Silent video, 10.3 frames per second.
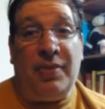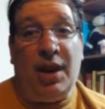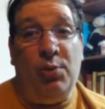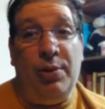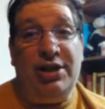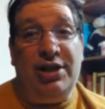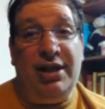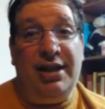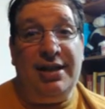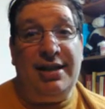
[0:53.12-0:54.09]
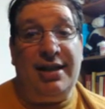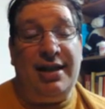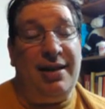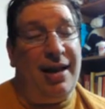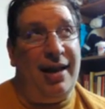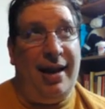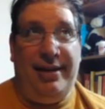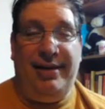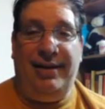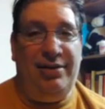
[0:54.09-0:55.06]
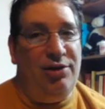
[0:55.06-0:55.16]
which is,
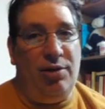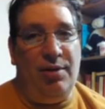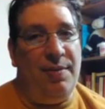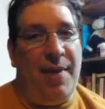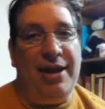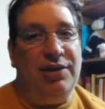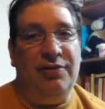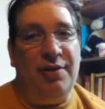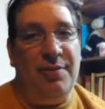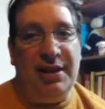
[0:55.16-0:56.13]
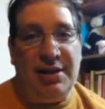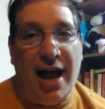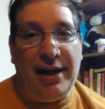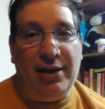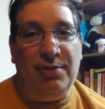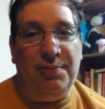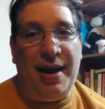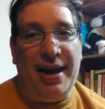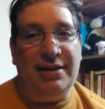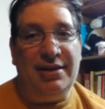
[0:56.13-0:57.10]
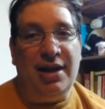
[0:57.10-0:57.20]
as you can imagine from the title,
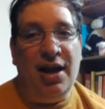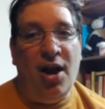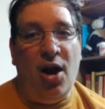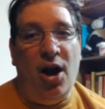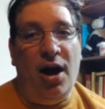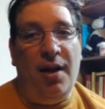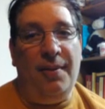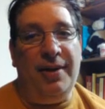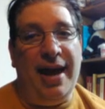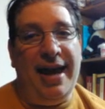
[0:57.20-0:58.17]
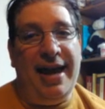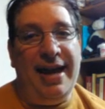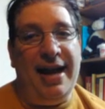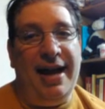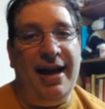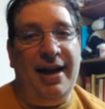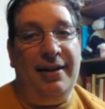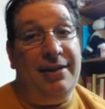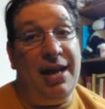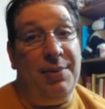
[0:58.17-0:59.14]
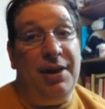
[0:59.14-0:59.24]
based on a
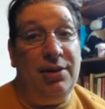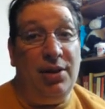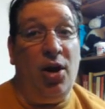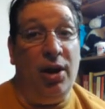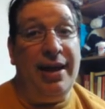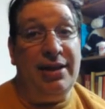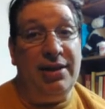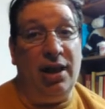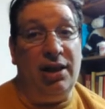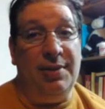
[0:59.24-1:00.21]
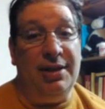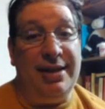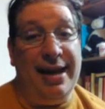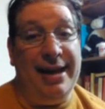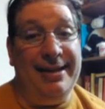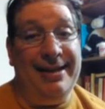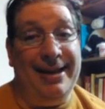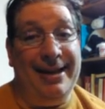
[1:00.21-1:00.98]
demon called a succubus, and